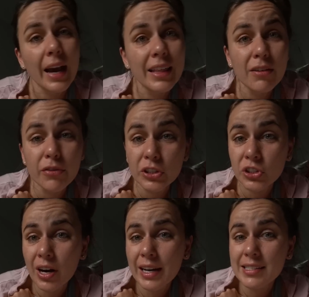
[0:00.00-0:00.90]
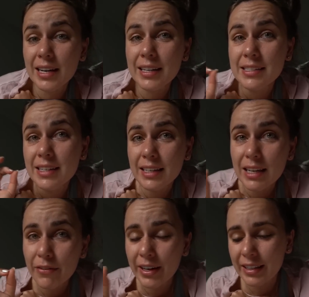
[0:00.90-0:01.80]
And then for shinies, I did
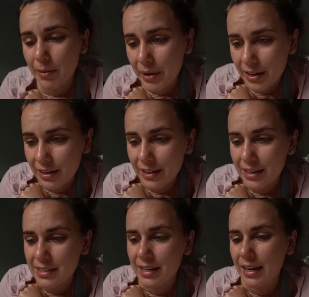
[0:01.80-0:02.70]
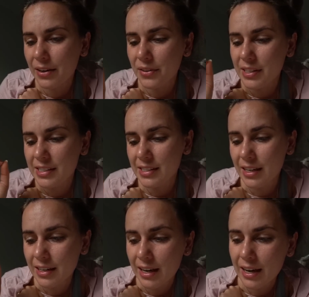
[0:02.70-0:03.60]
significantly better yesterday on the
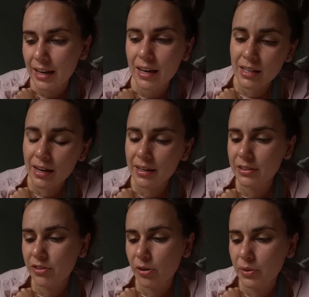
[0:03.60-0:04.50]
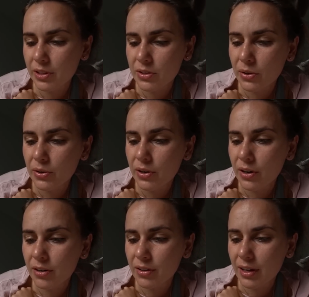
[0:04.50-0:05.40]
Sunday. Starting strong with the
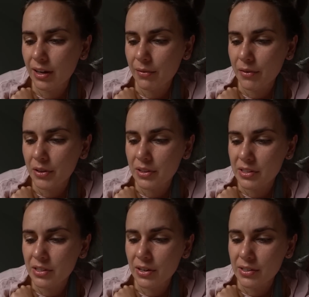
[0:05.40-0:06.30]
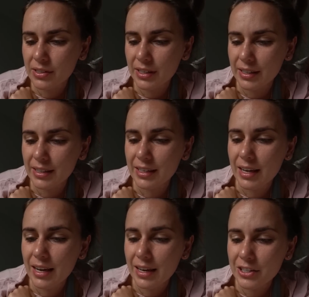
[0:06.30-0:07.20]
Torkoal, we've got the Surskit,
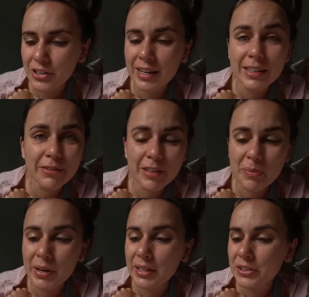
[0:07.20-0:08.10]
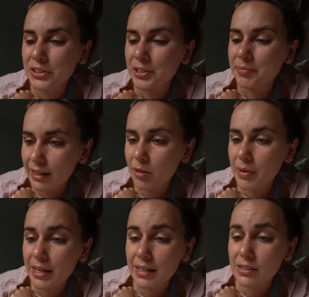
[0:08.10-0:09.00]
traded for the Pichu,
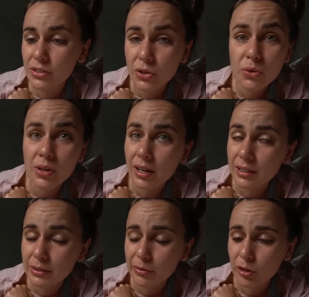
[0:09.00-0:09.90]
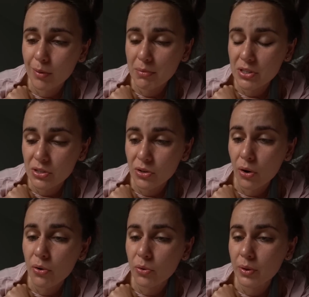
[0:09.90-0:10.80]
Illumise 2 Castform I'm
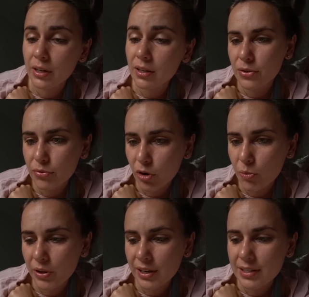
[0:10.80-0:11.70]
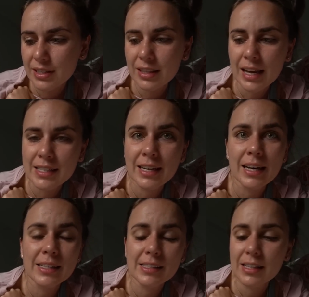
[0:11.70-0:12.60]
stoked with, Tropius
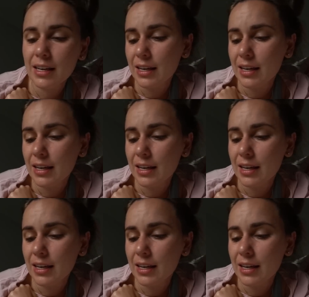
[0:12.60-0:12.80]
Latias,